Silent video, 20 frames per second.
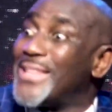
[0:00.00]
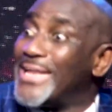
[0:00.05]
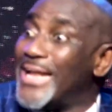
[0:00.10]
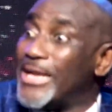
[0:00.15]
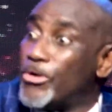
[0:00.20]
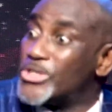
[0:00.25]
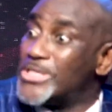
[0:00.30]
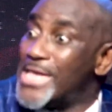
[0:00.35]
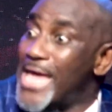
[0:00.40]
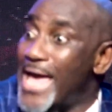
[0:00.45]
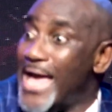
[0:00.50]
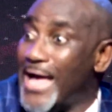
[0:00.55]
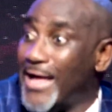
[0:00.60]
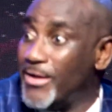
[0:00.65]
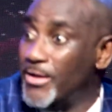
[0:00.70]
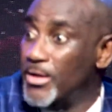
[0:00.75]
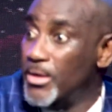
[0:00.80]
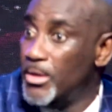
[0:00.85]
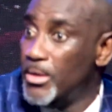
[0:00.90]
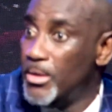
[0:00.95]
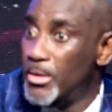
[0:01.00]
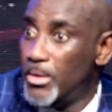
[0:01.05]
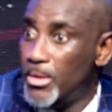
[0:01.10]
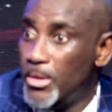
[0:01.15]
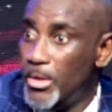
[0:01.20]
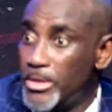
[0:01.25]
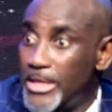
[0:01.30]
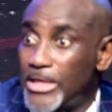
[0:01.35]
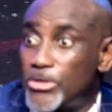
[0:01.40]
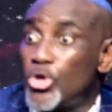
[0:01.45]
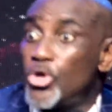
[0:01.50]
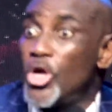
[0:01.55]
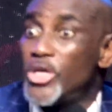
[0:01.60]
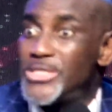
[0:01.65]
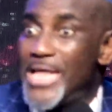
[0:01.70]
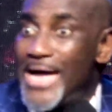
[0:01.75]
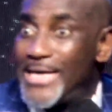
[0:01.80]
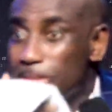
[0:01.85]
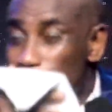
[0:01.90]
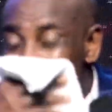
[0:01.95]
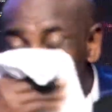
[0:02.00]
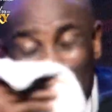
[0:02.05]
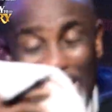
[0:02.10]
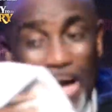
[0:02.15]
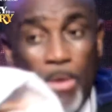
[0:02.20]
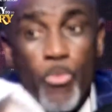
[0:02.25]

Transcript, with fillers: By His Spirit. By High